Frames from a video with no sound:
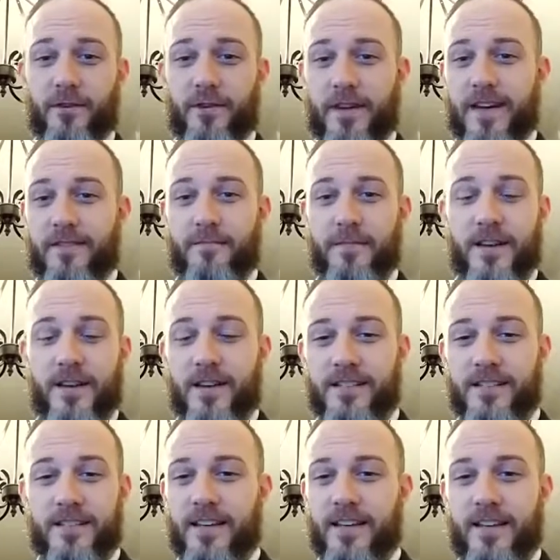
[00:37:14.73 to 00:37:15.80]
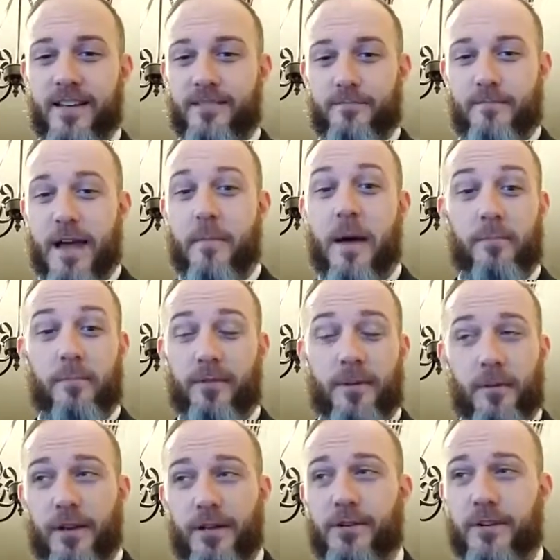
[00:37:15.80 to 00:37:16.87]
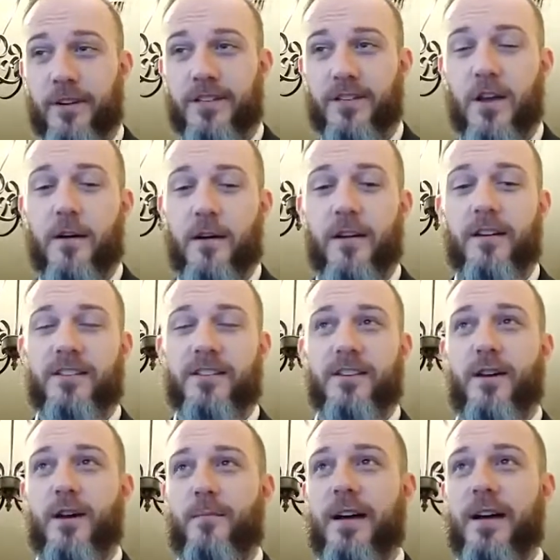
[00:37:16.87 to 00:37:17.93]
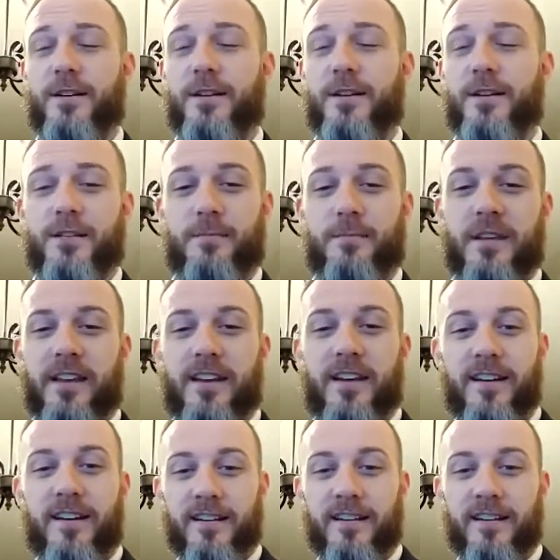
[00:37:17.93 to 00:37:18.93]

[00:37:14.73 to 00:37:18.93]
you have me. Honestly, the pleasure is honestly all mine just to be here.